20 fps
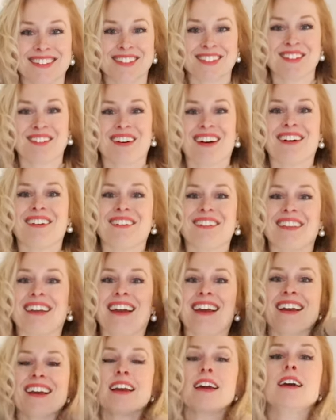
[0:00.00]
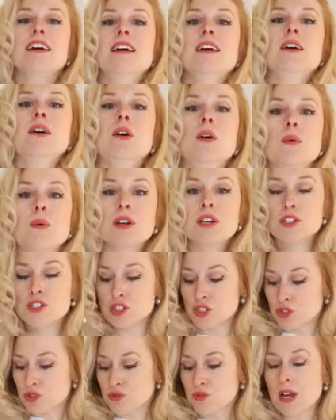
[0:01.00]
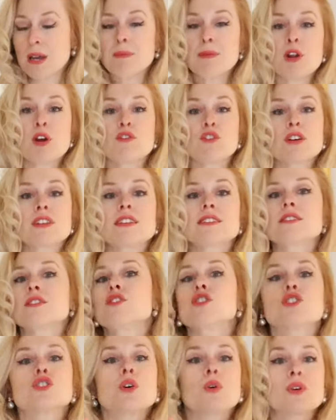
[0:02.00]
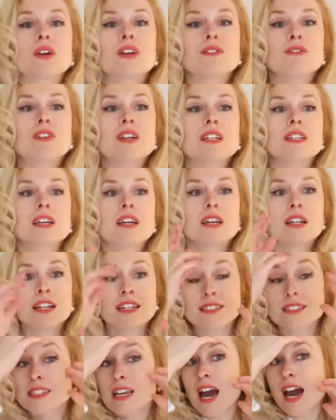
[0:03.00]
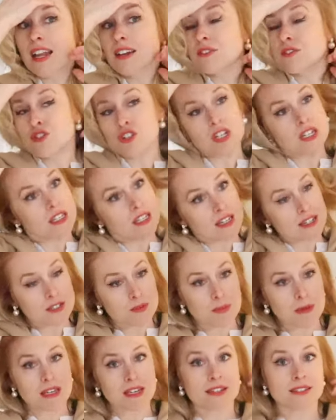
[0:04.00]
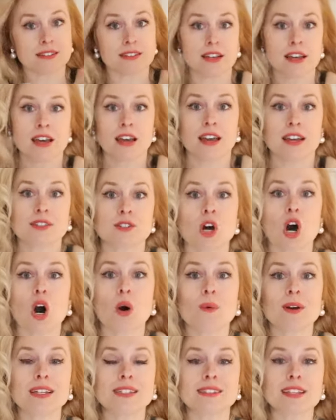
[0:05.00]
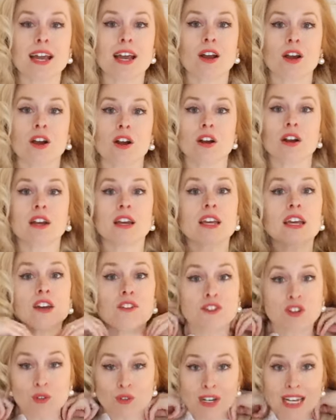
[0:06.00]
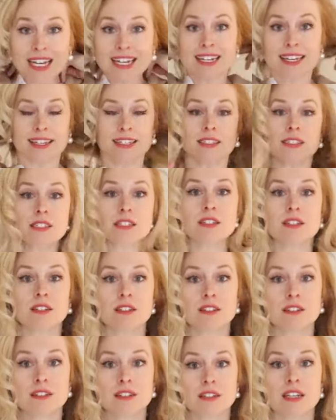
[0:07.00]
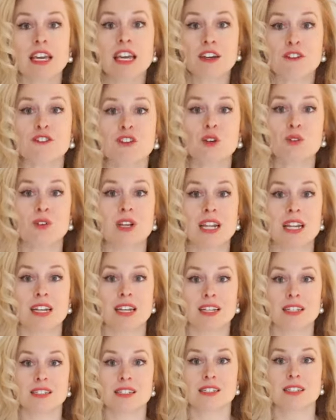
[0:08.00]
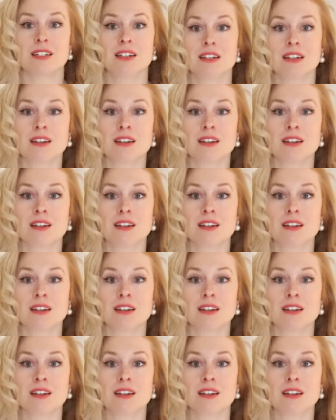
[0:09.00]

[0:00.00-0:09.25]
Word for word: sweater thing where you just drape it over and this is so convenient. It's kind of genius because it's always there if you need it, if you need it.